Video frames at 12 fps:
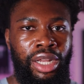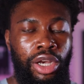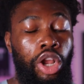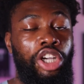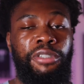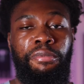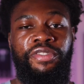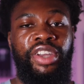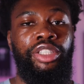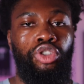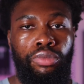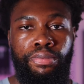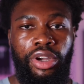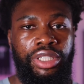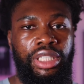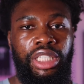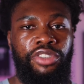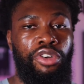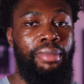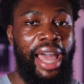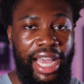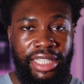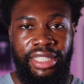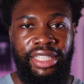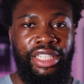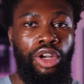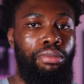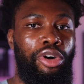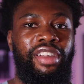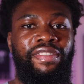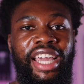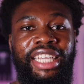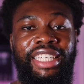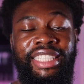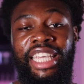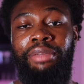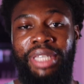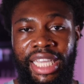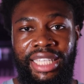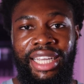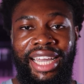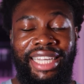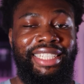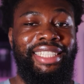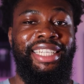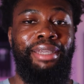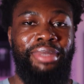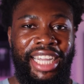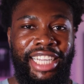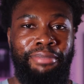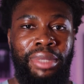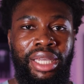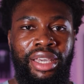Locks prevent two processes from accessing or modifying the same data at the same time.